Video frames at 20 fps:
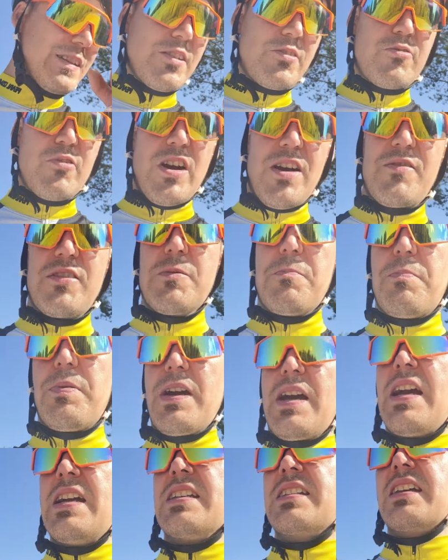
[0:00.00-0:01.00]
the drive, the
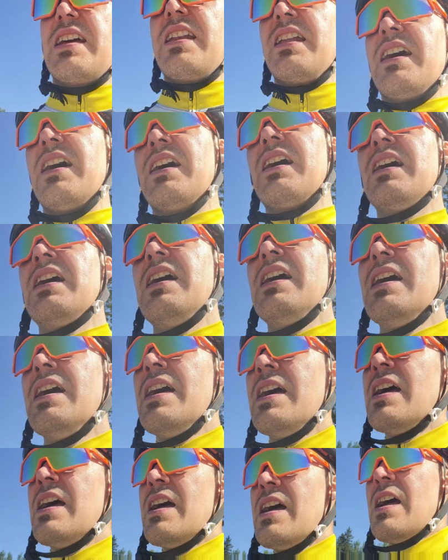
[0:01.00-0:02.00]
pace, and
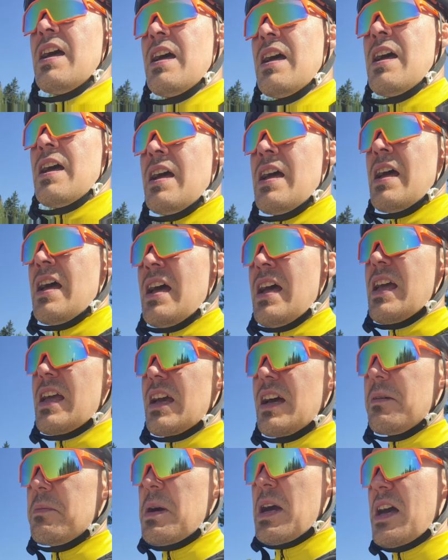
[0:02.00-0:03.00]

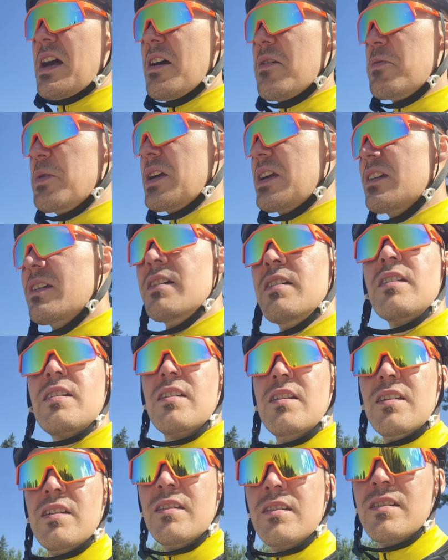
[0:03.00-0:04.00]
yeah, we
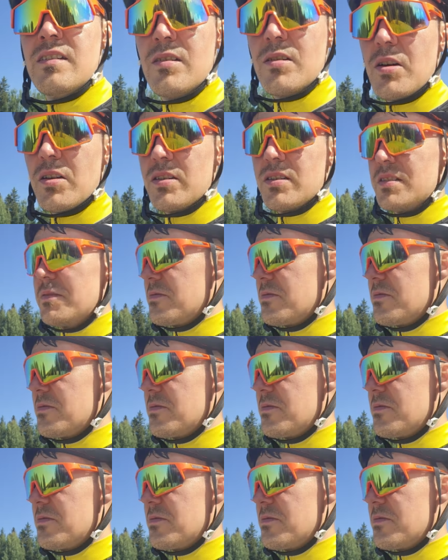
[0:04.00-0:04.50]
got